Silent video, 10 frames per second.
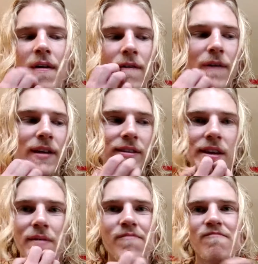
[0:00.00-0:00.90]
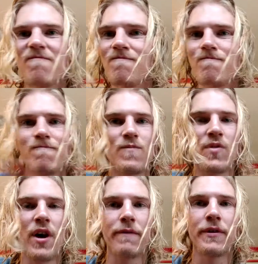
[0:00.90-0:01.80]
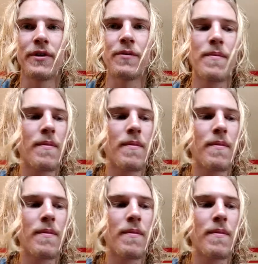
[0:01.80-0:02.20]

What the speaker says: fancy, not for you.